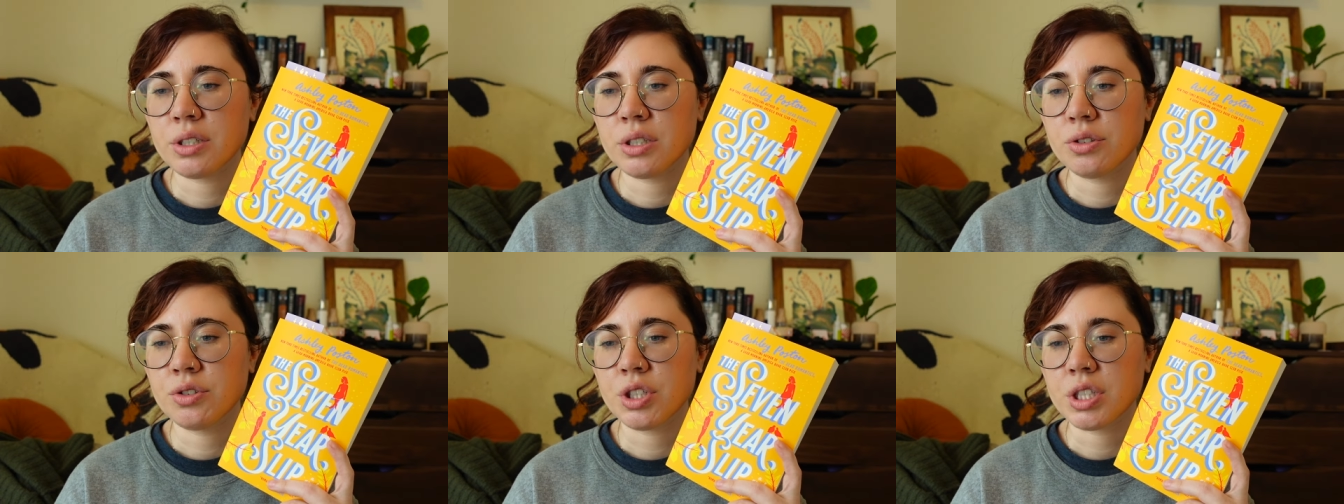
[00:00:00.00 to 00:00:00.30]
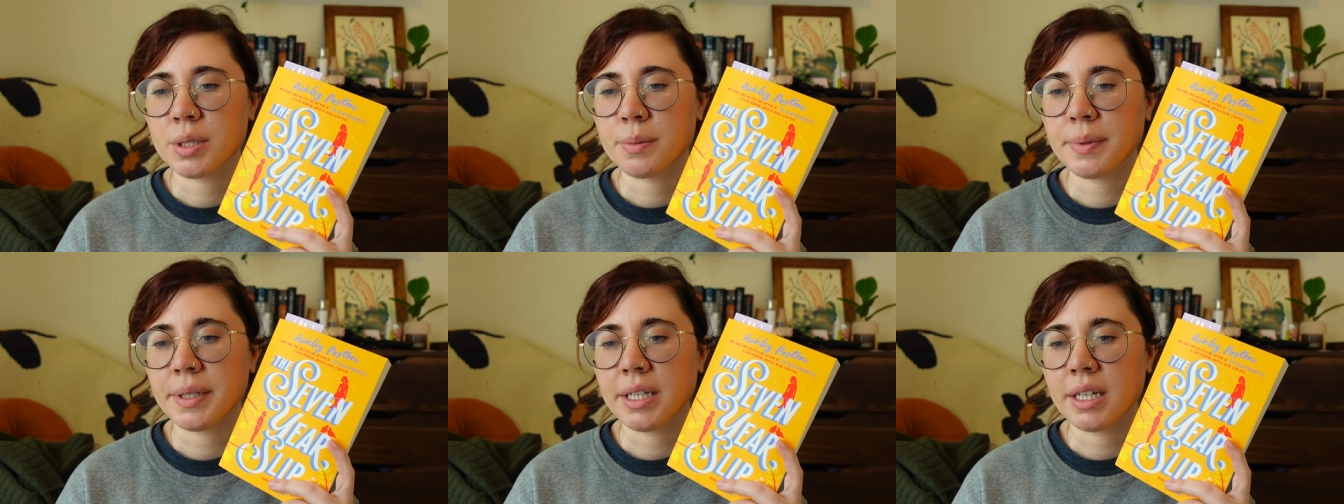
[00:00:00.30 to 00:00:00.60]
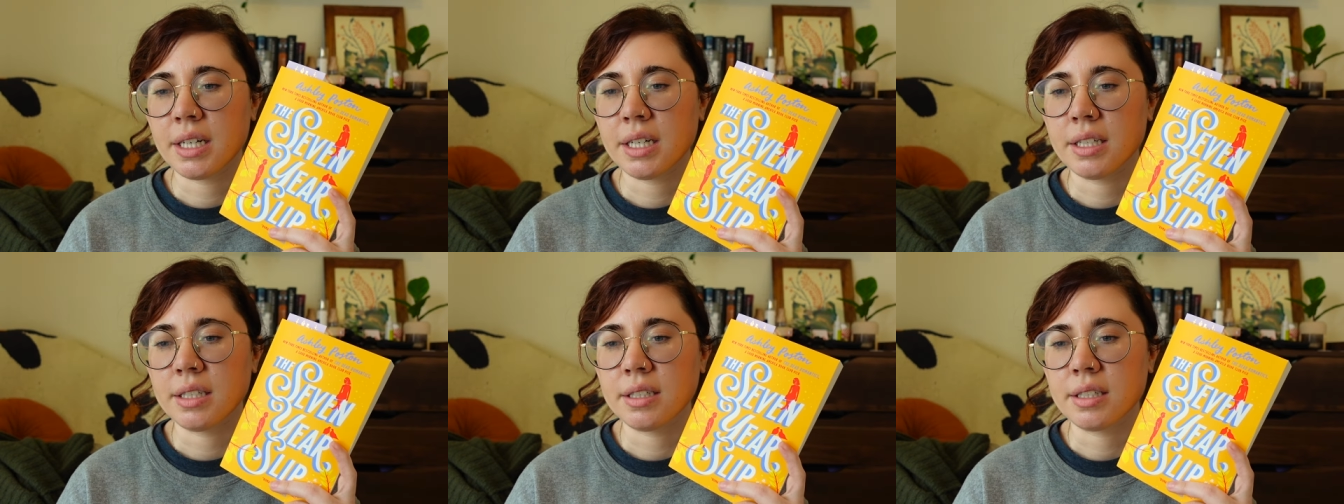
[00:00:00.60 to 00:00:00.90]
just
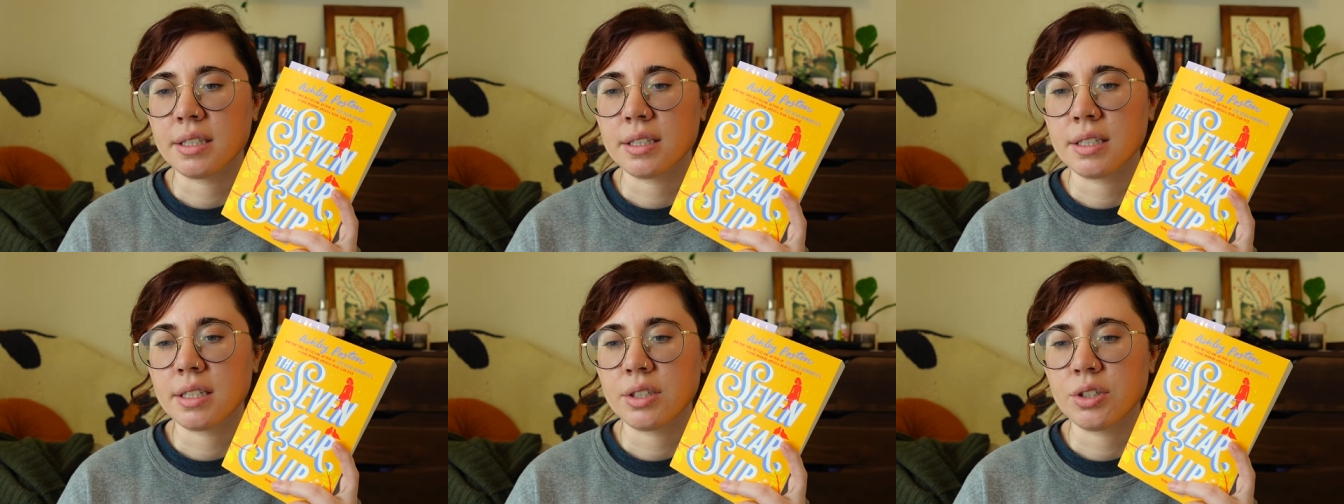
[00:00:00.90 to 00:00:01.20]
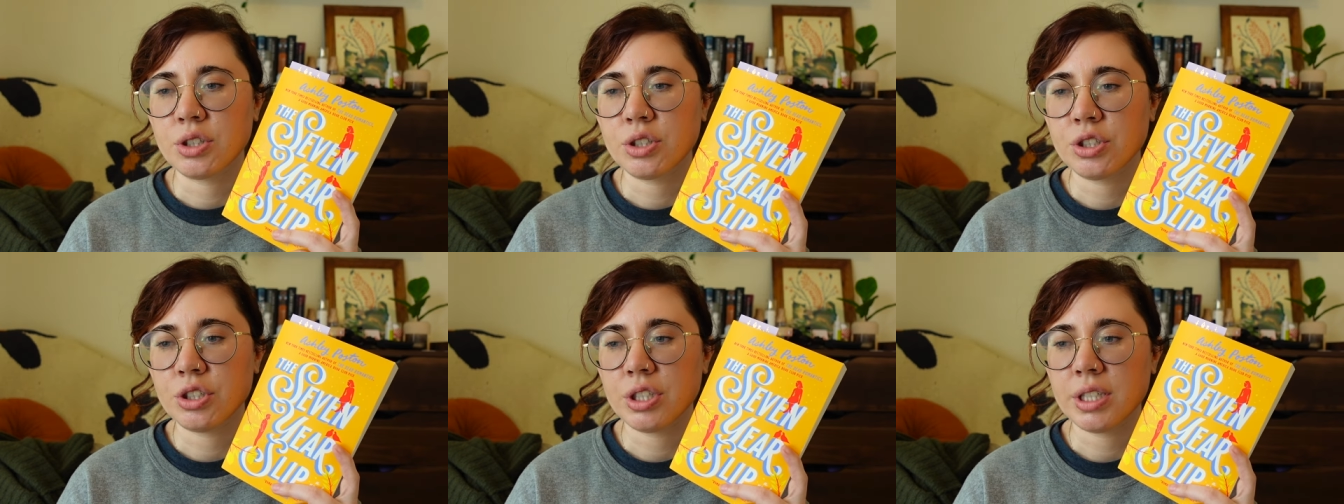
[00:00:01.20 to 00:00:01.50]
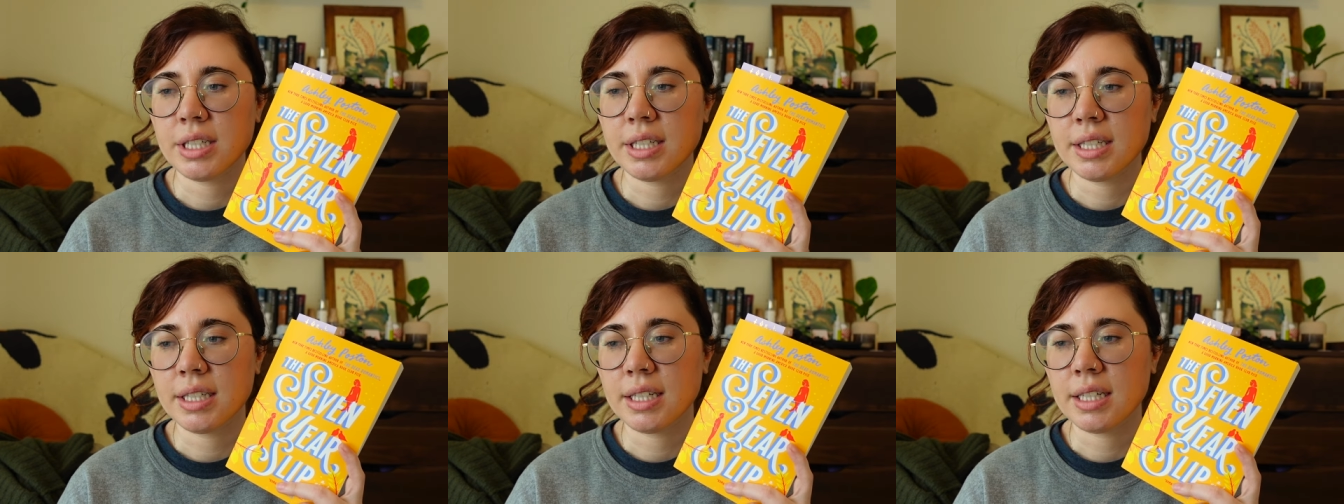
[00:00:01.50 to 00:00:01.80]
because
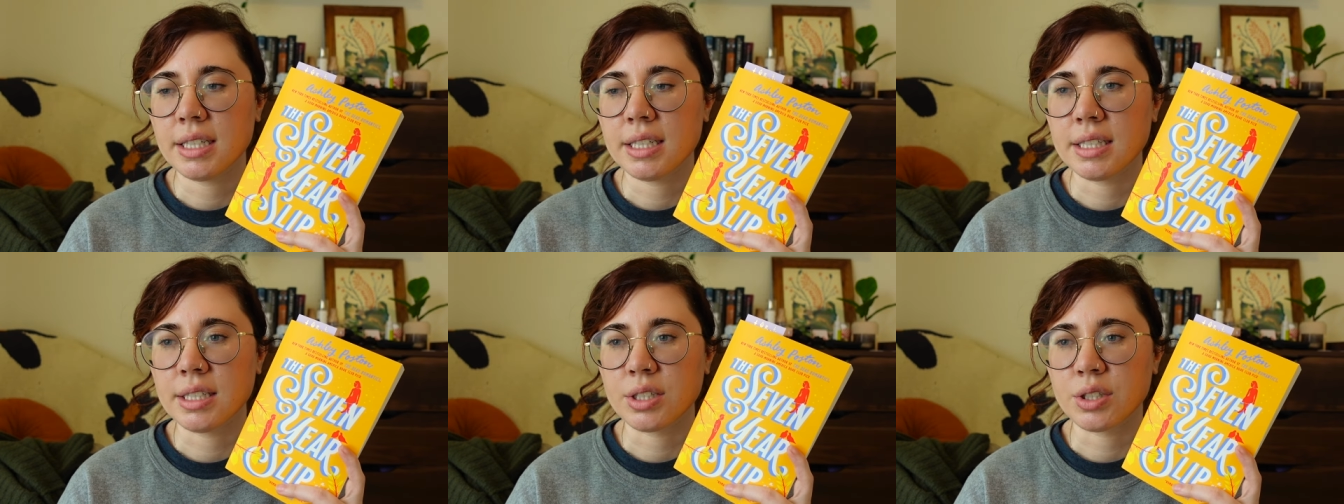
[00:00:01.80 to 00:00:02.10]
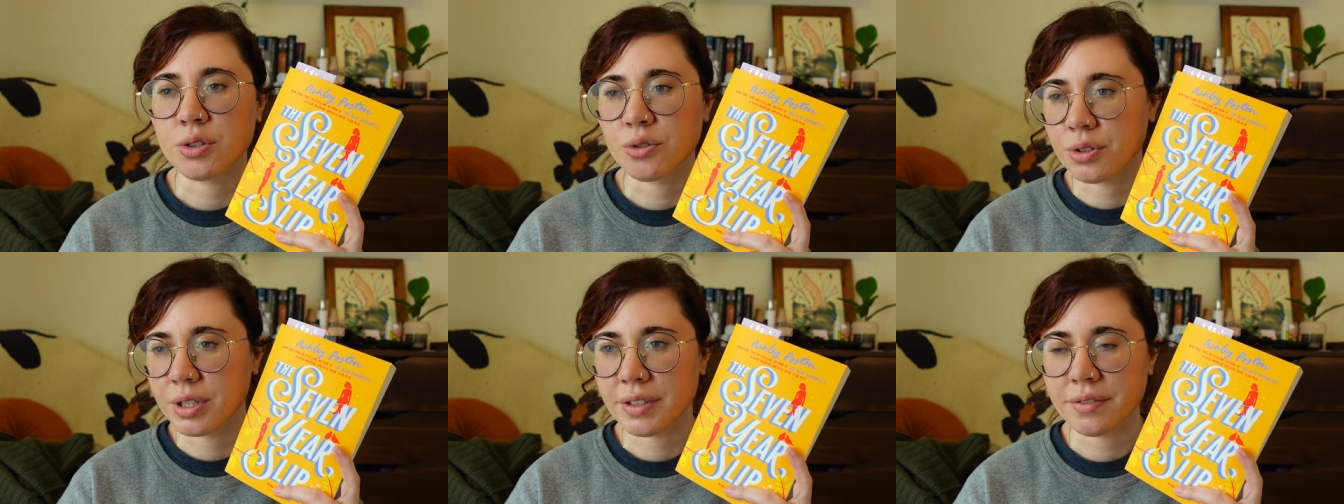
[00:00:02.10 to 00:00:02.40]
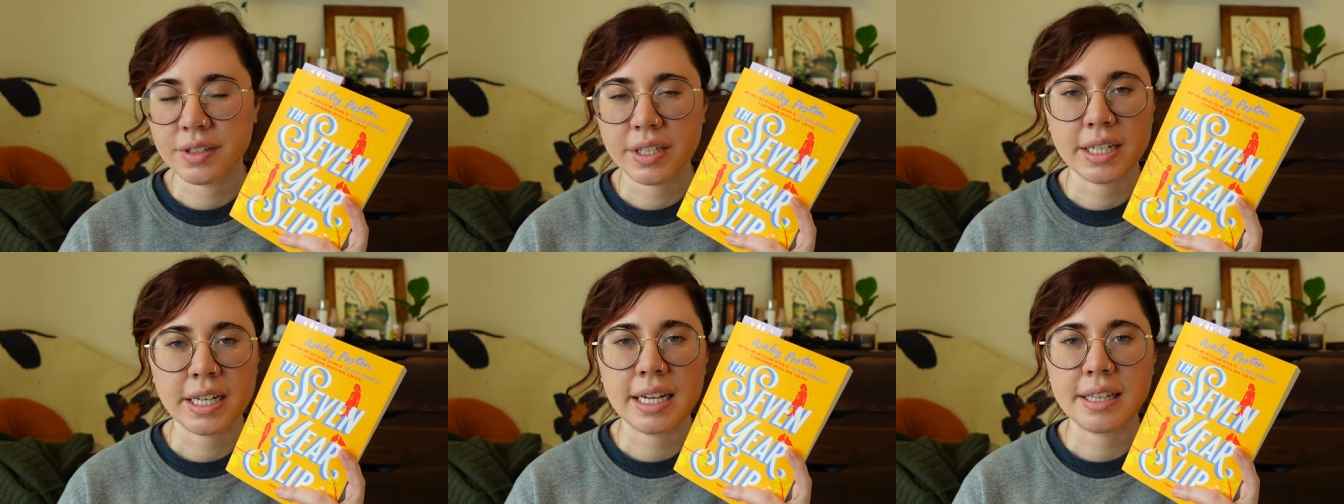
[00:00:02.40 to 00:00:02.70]
she is
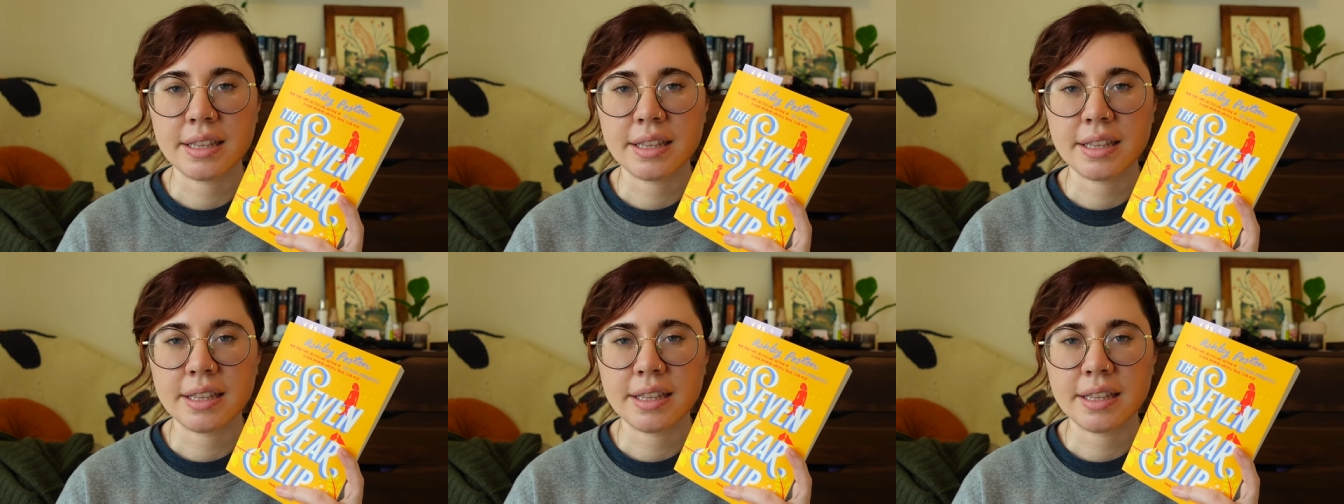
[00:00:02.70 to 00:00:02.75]
grieving